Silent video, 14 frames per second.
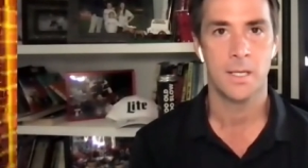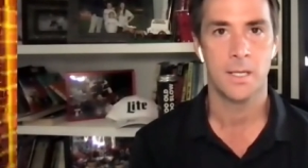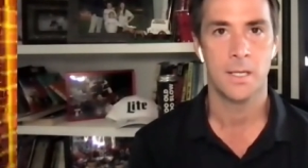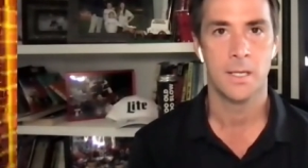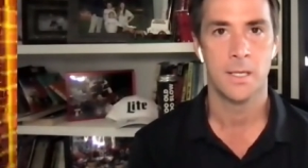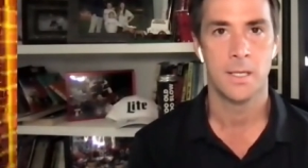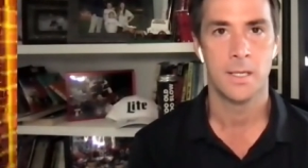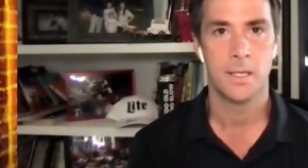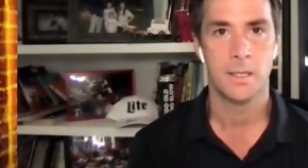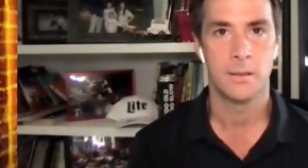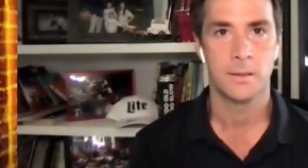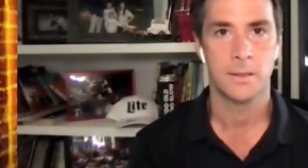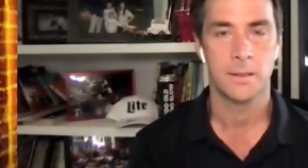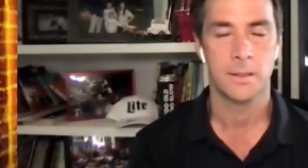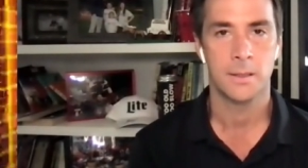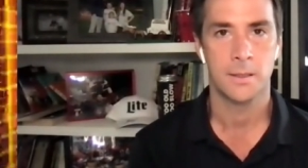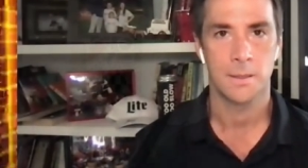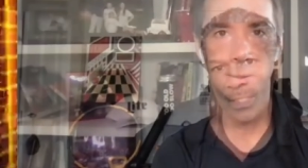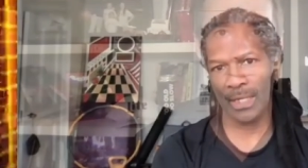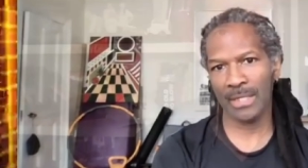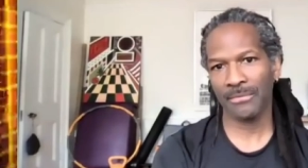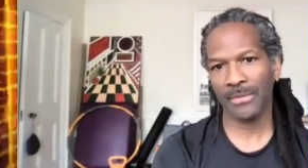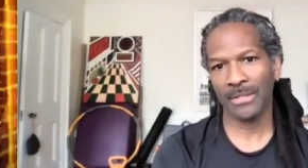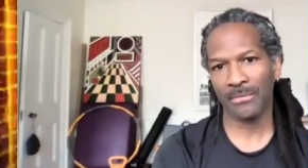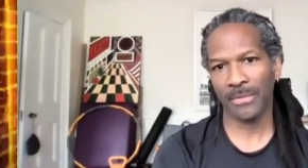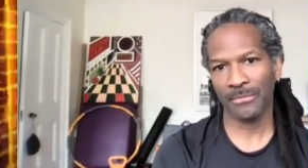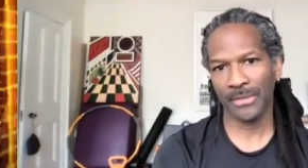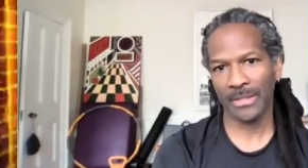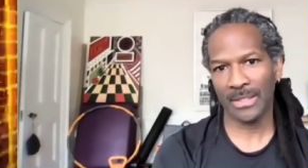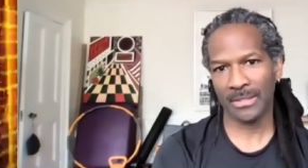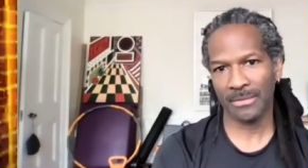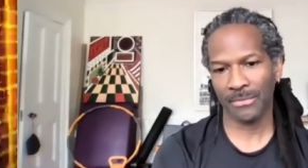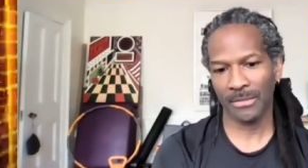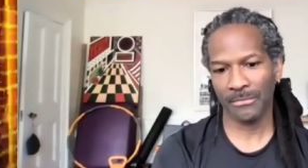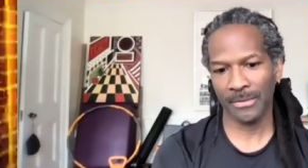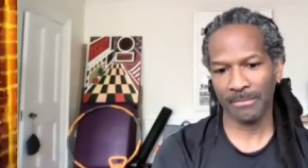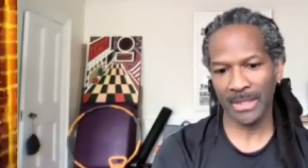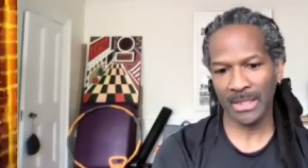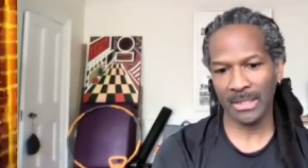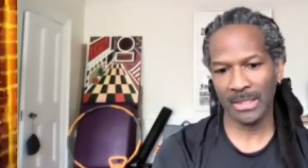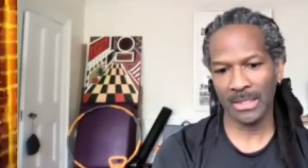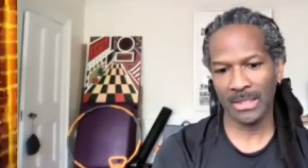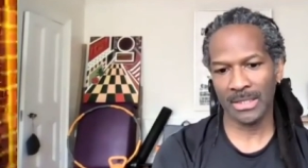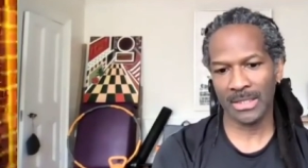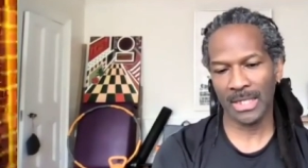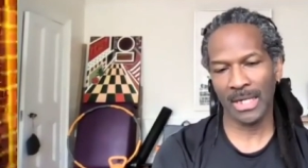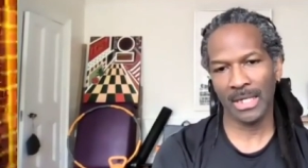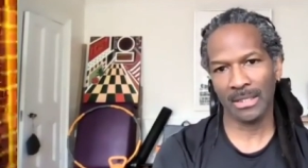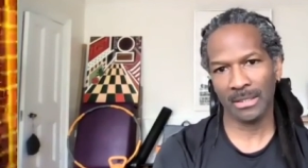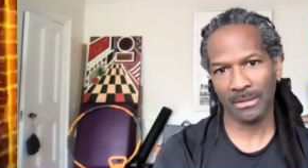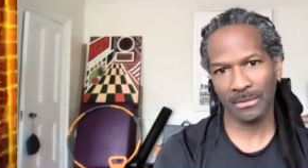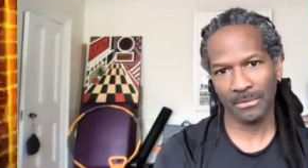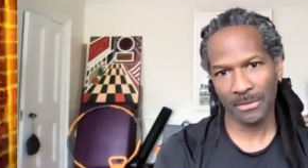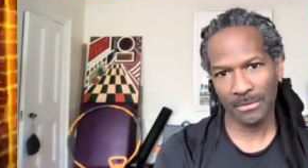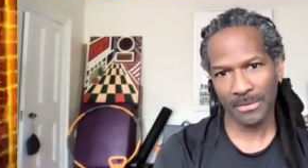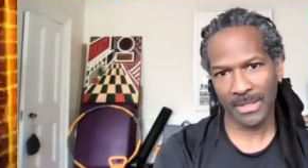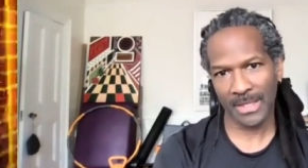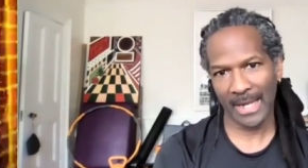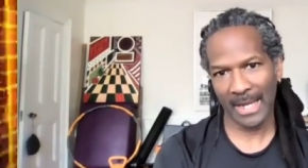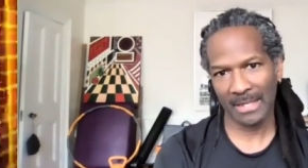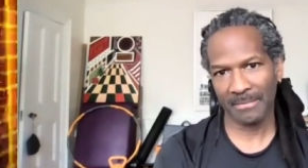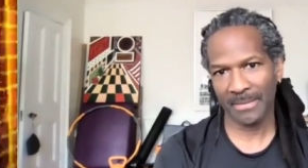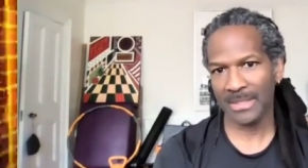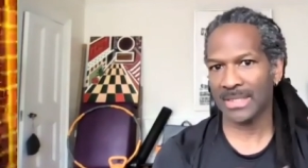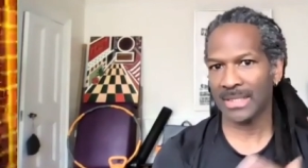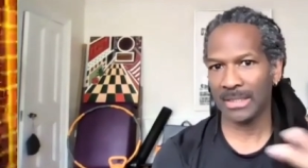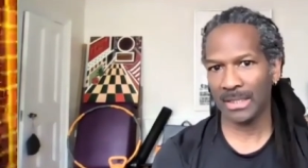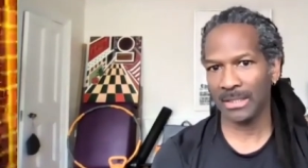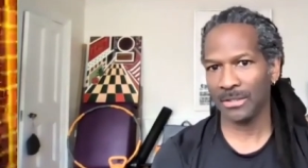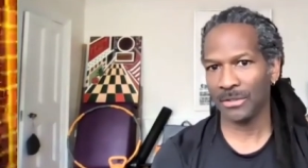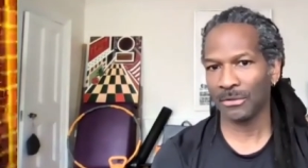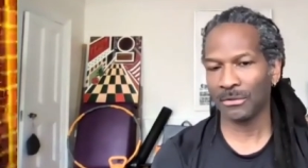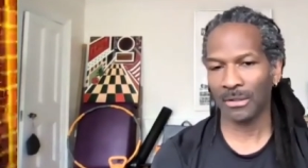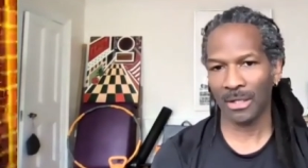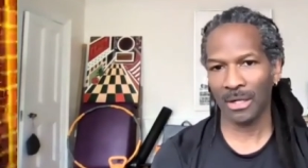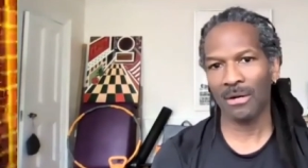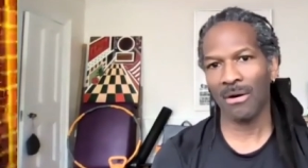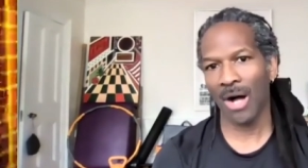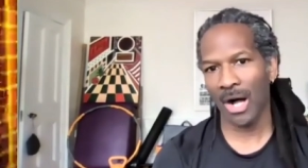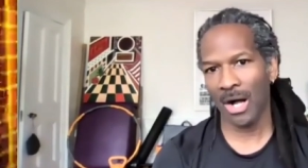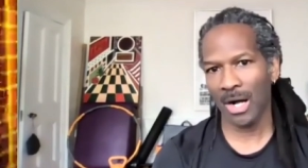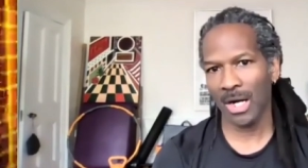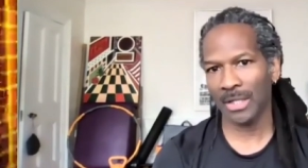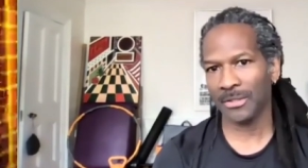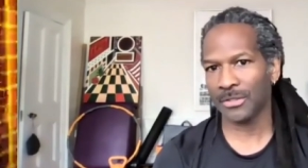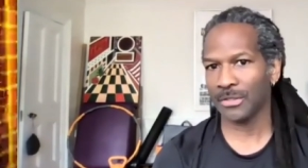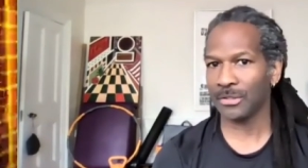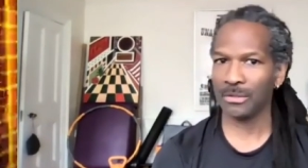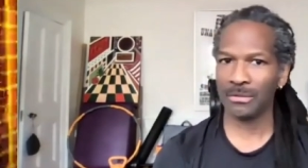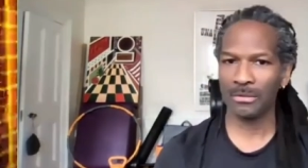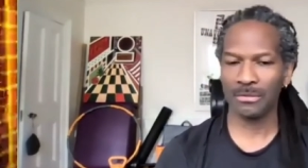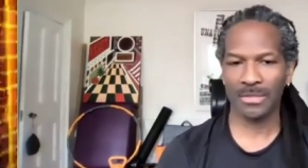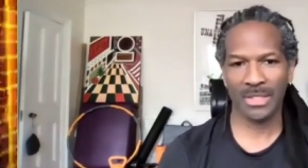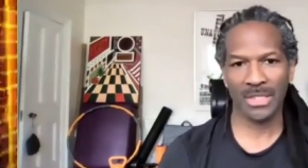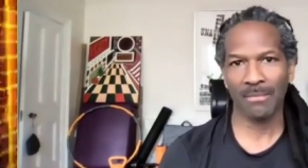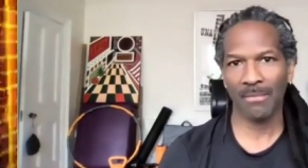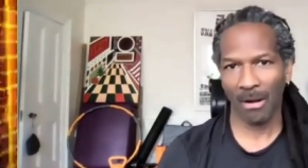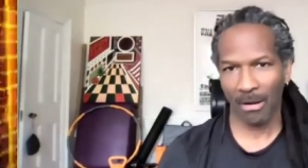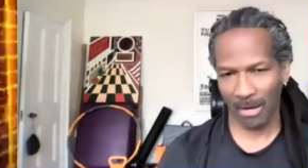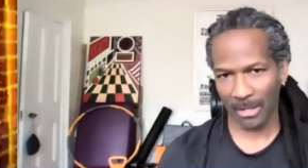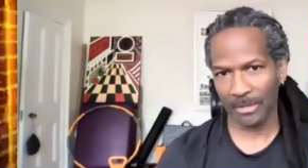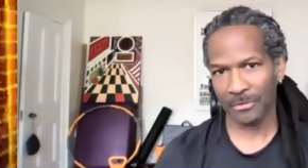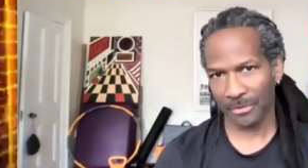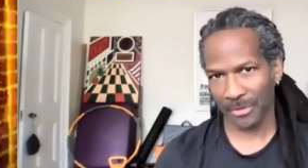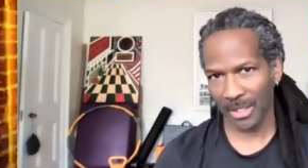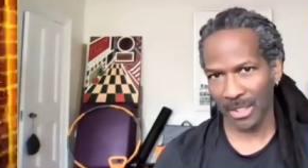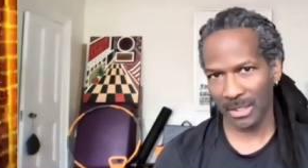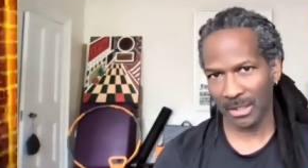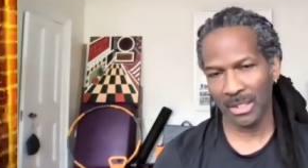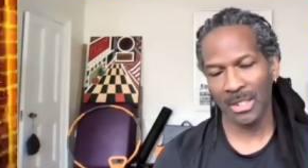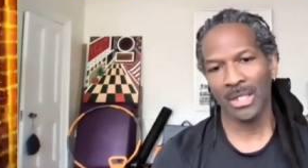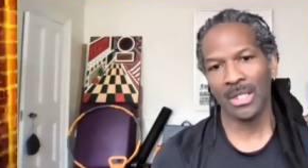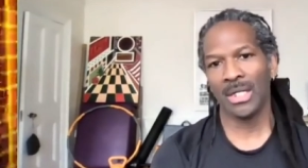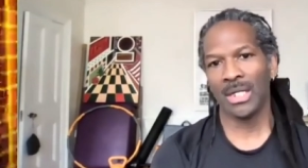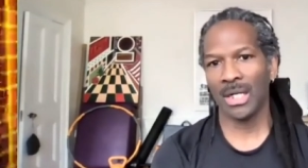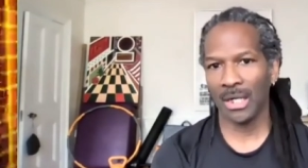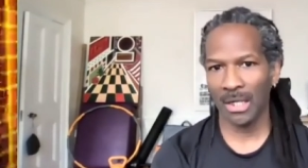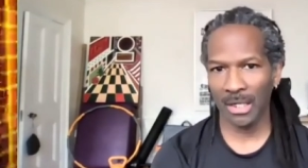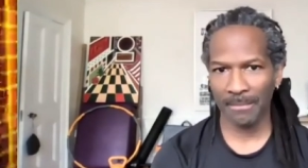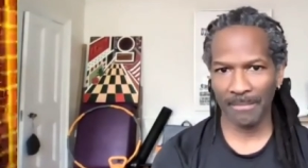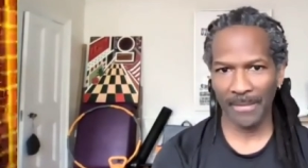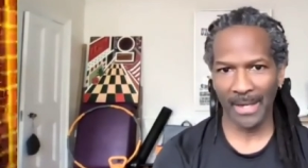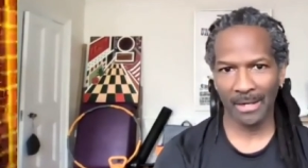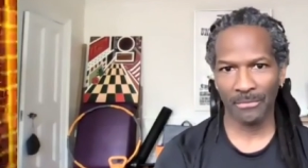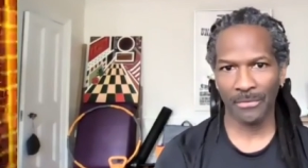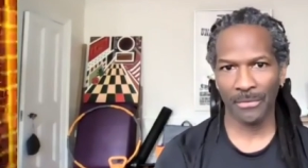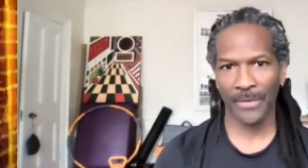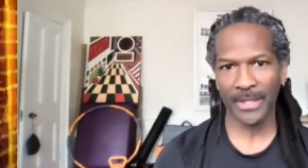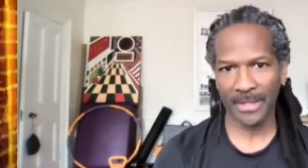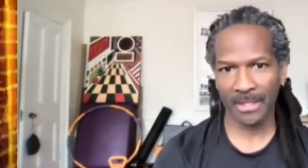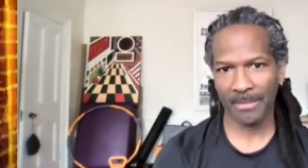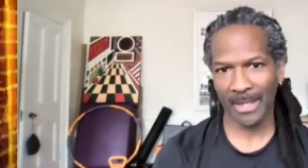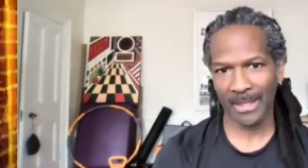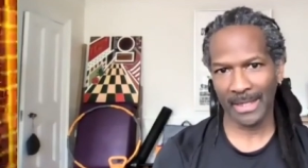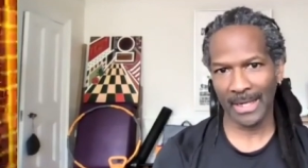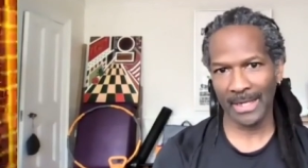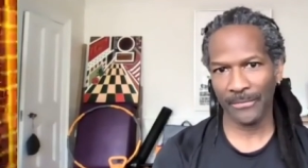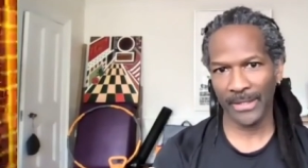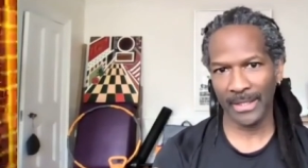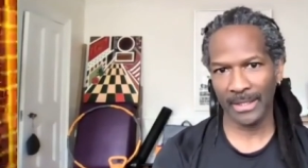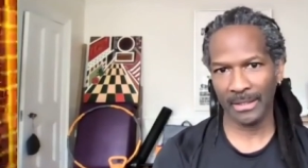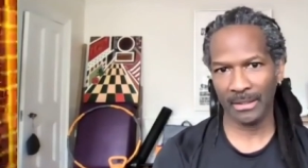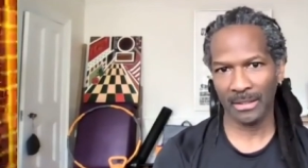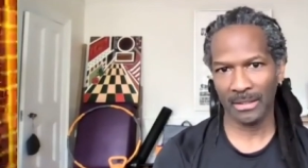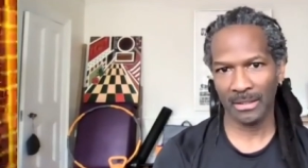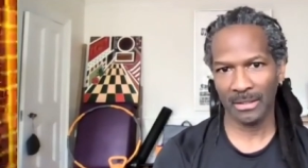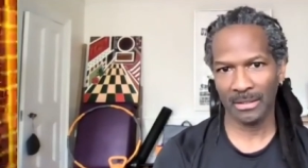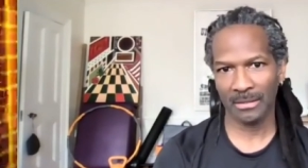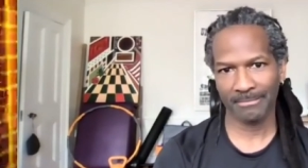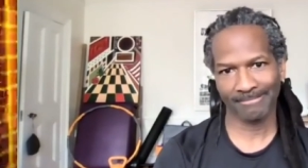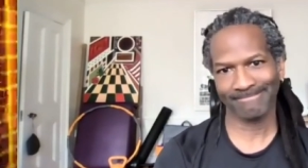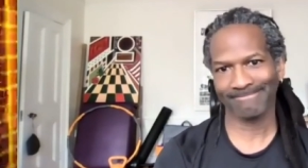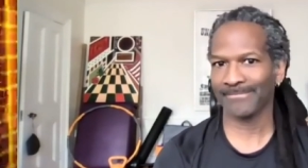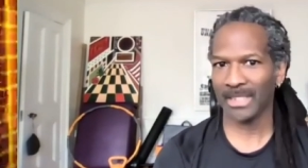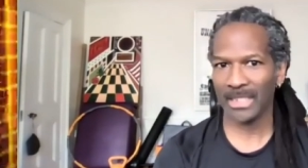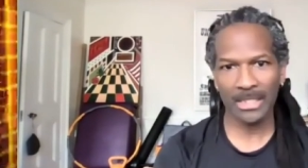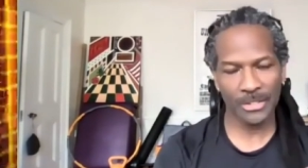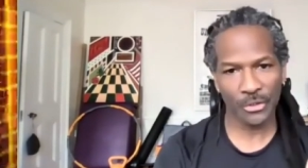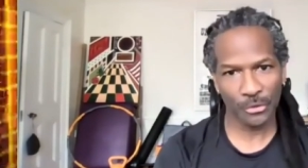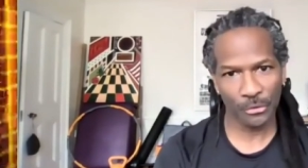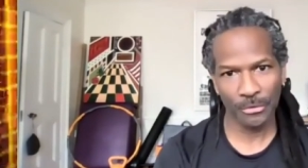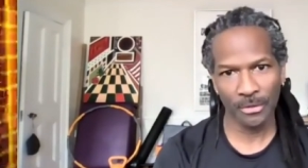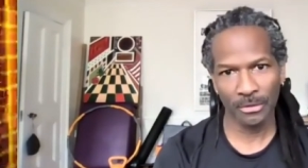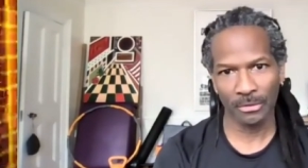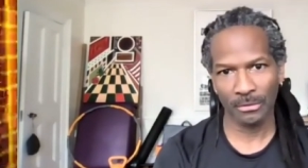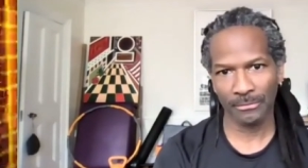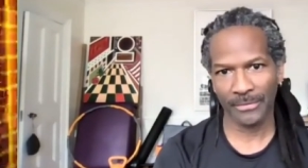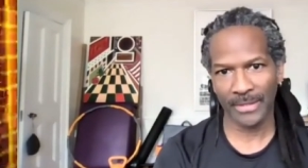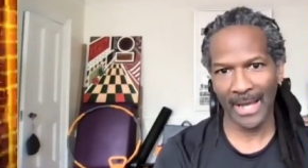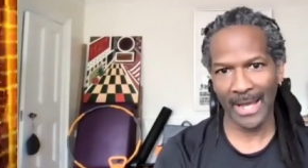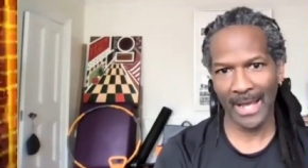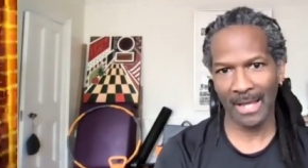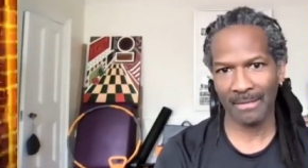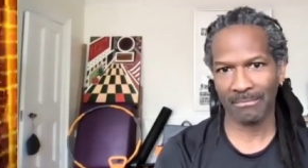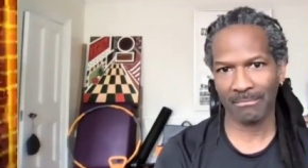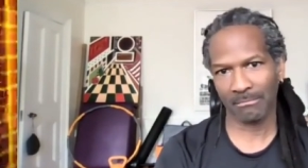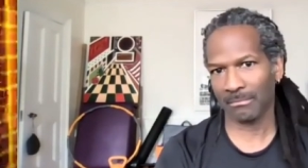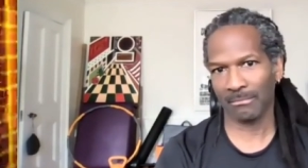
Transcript: drug, what we when we say gateway, what we what we mean is that you use cannabis and then you'll go on to use some harder drug. Um, now, when we think about gateway, uh, it's true that